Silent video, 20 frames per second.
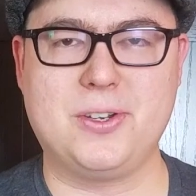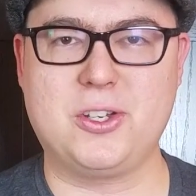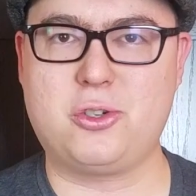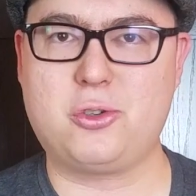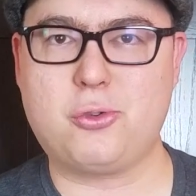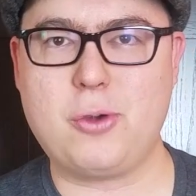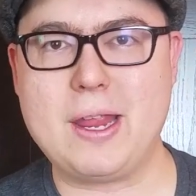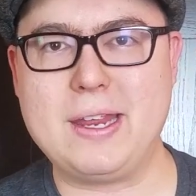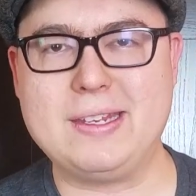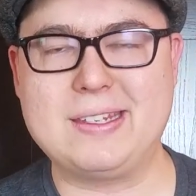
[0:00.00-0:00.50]

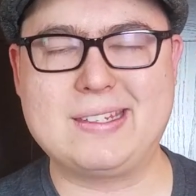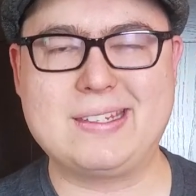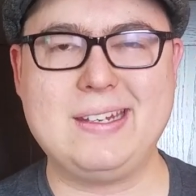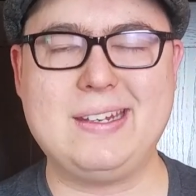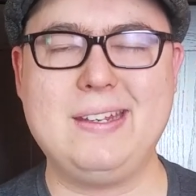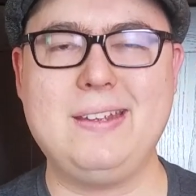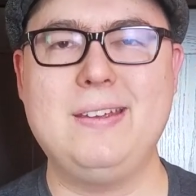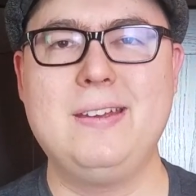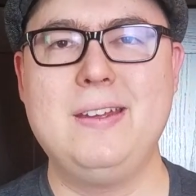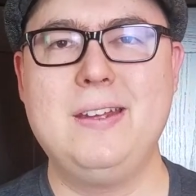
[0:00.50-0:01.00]
trade
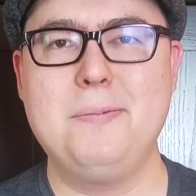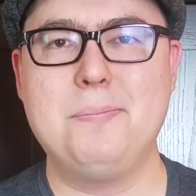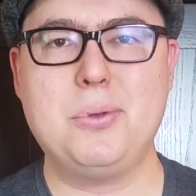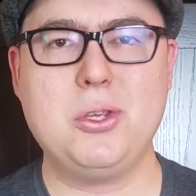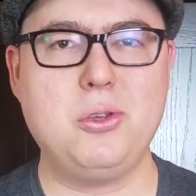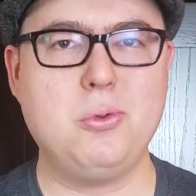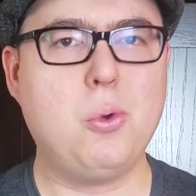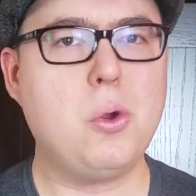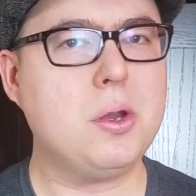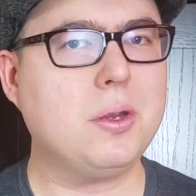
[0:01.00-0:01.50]
city,
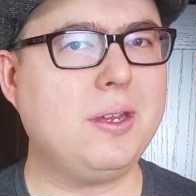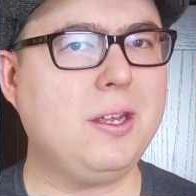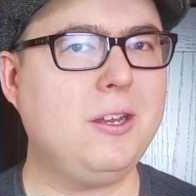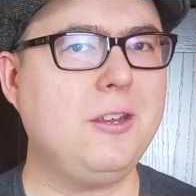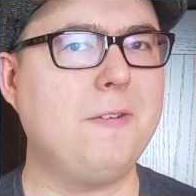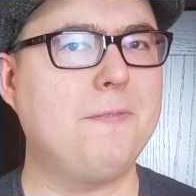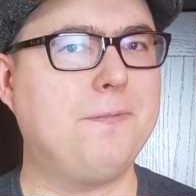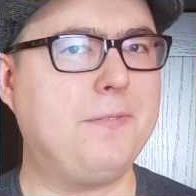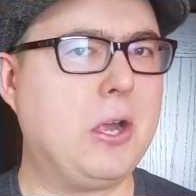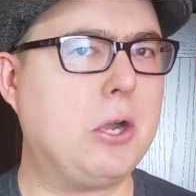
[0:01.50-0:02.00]
but you are
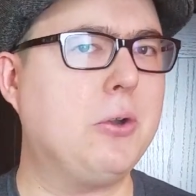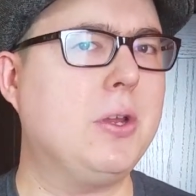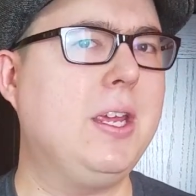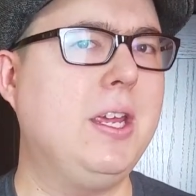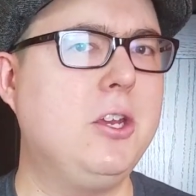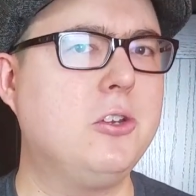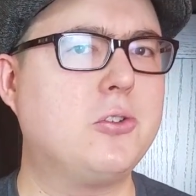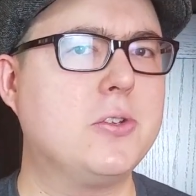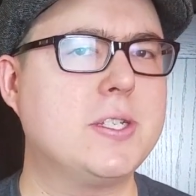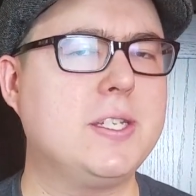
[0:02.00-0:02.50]
getting a very
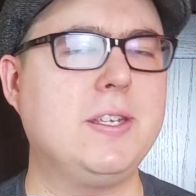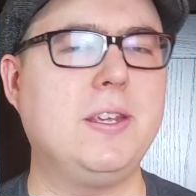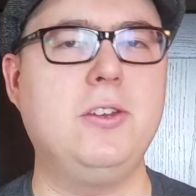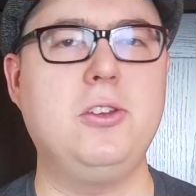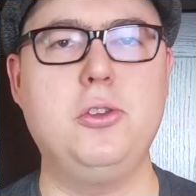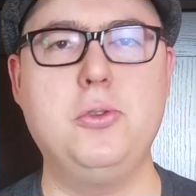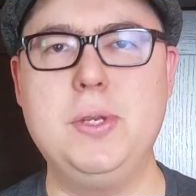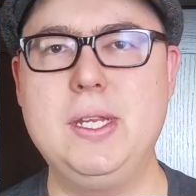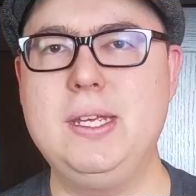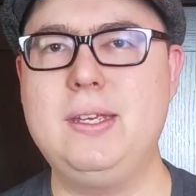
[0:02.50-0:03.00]
interesting
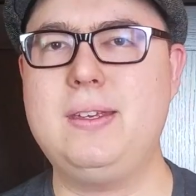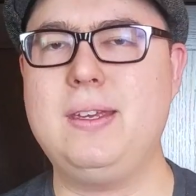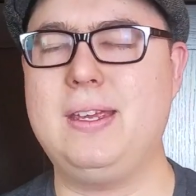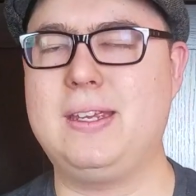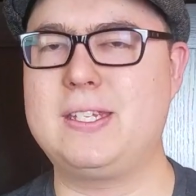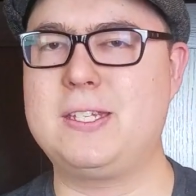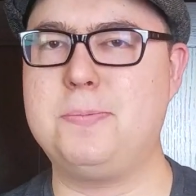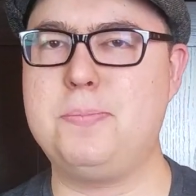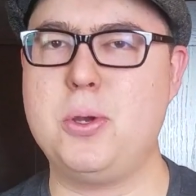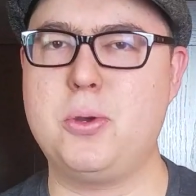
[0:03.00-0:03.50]
and unique
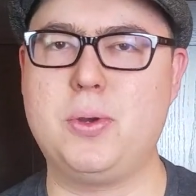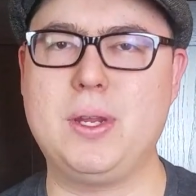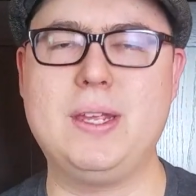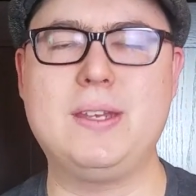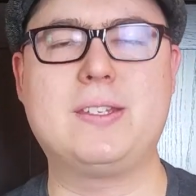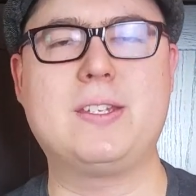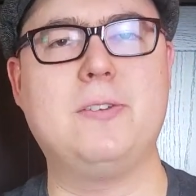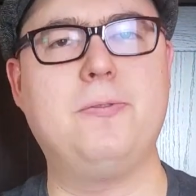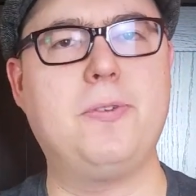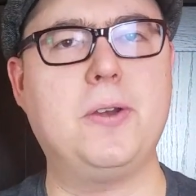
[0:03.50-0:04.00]

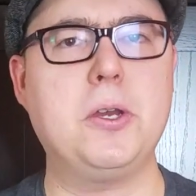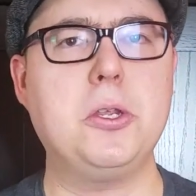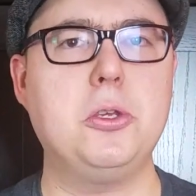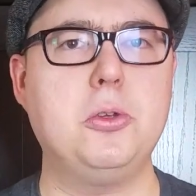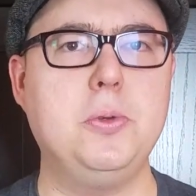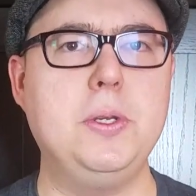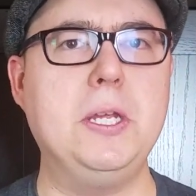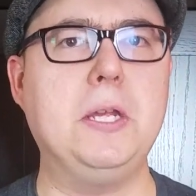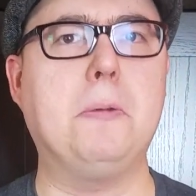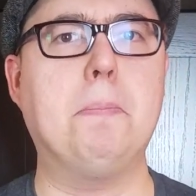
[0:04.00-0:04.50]
experience, a very
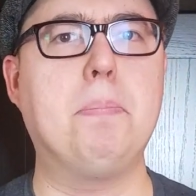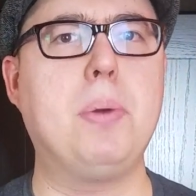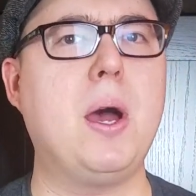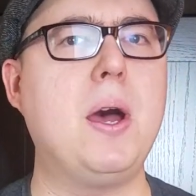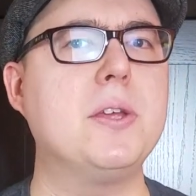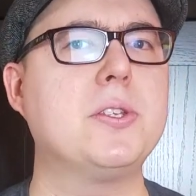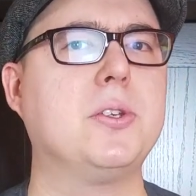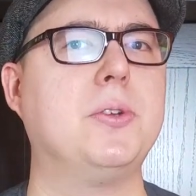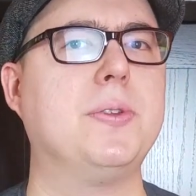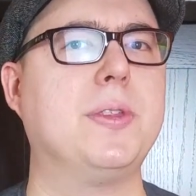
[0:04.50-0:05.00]
unique
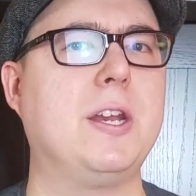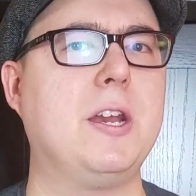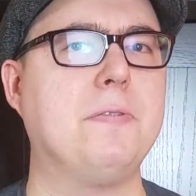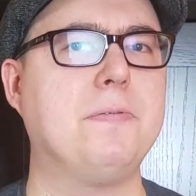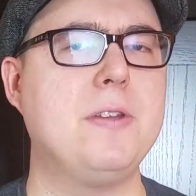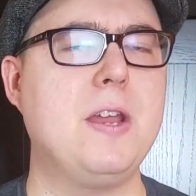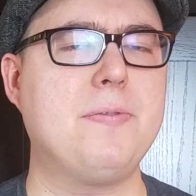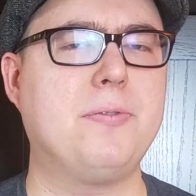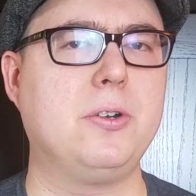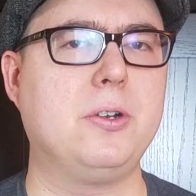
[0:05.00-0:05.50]
puzzle that
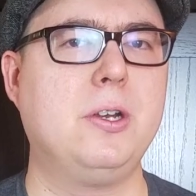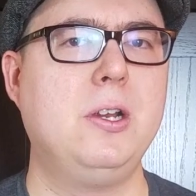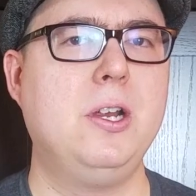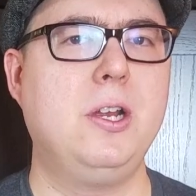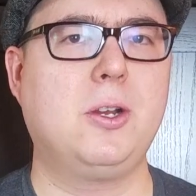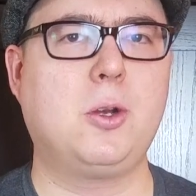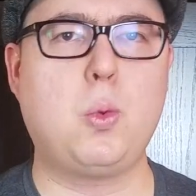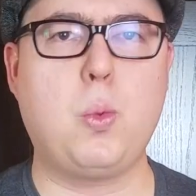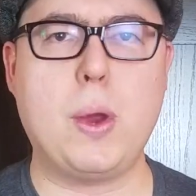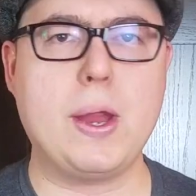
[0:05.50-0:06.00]
I've never
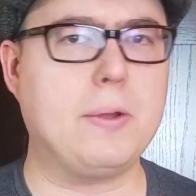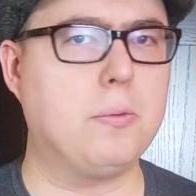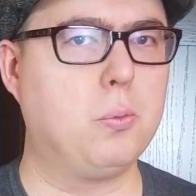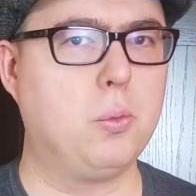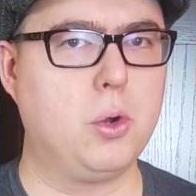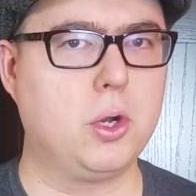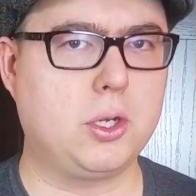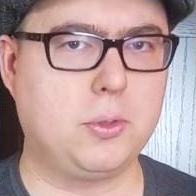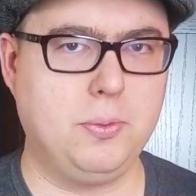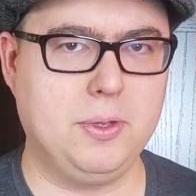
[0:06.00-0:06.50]
quite
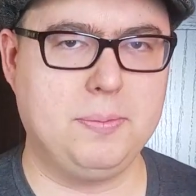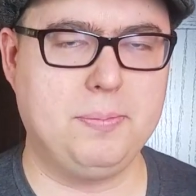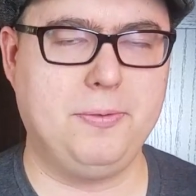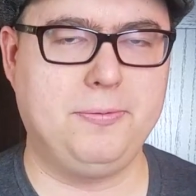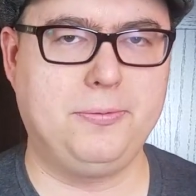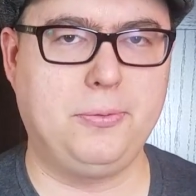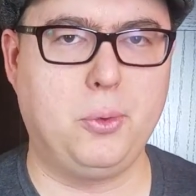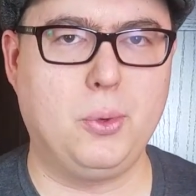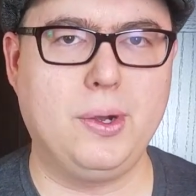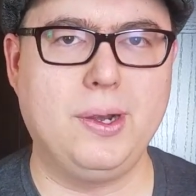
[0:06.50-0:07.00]
worked with
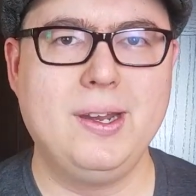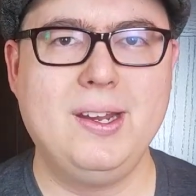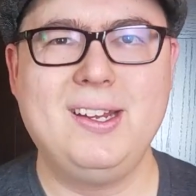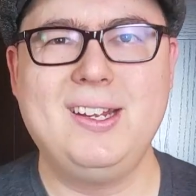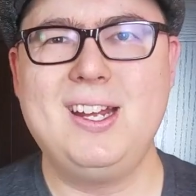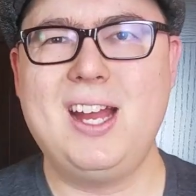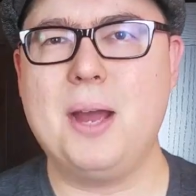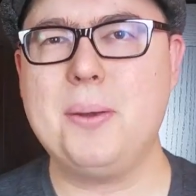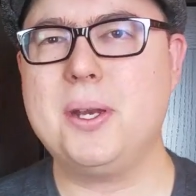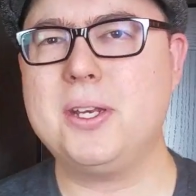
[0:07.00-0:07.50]
before.
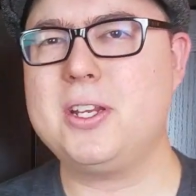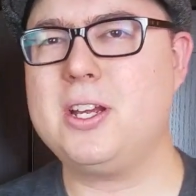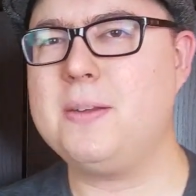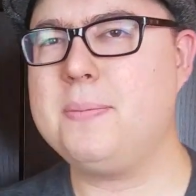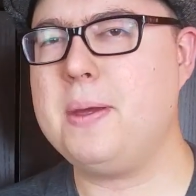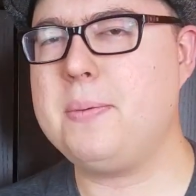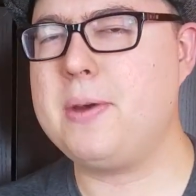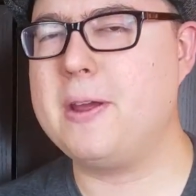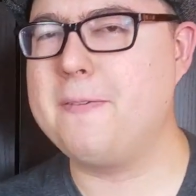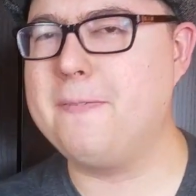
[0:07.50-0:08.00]
I'm going to talk
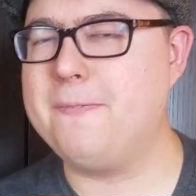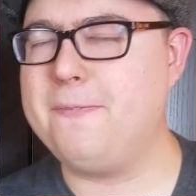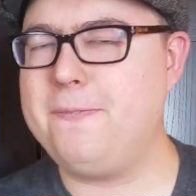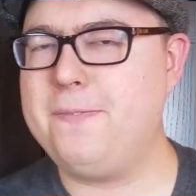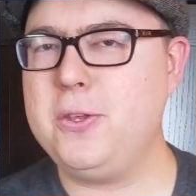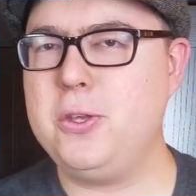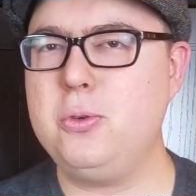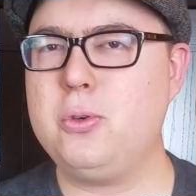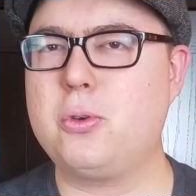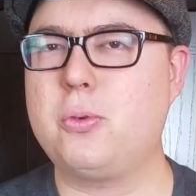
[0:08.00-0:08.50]
about my
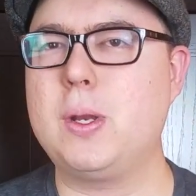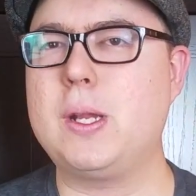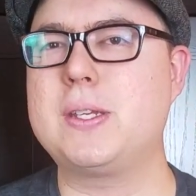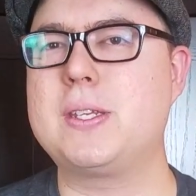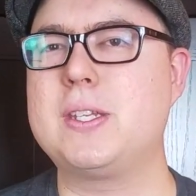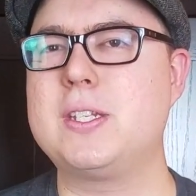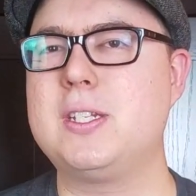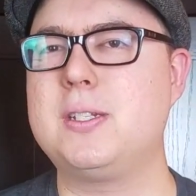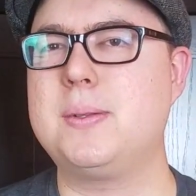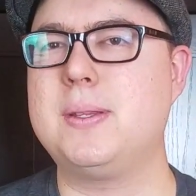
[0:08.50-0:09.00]
few
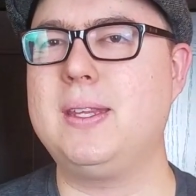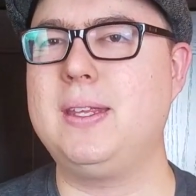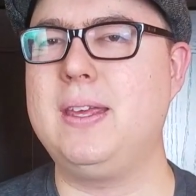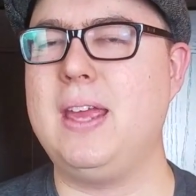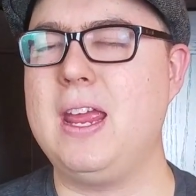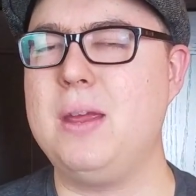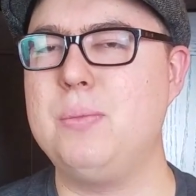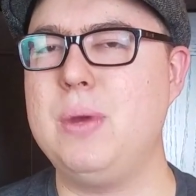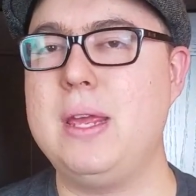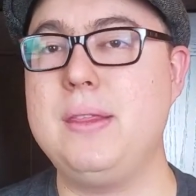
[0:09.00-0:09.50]
criticisms of the
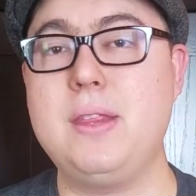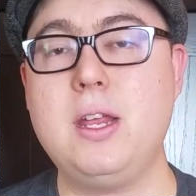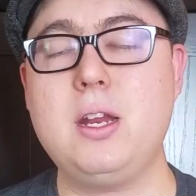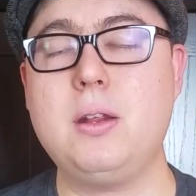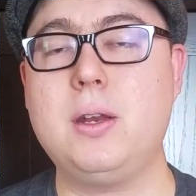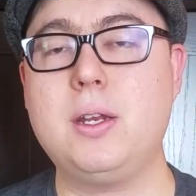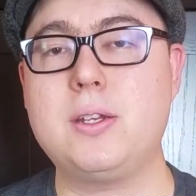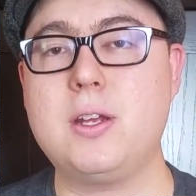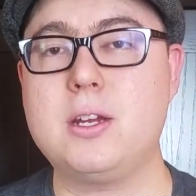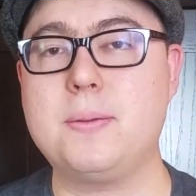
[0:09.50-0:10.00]
game, and then
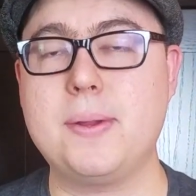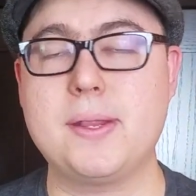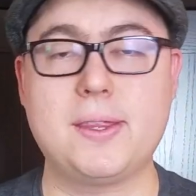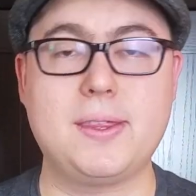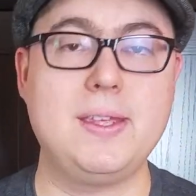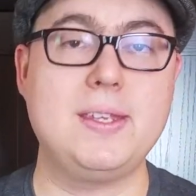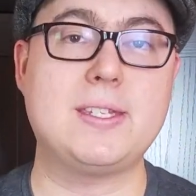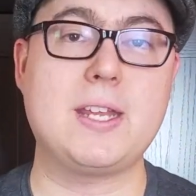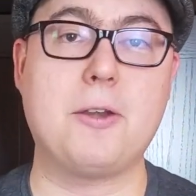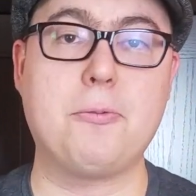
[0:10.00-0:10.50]
I'm going to talk about
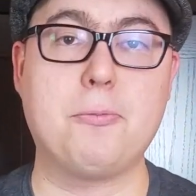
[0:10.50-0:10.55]
the things that I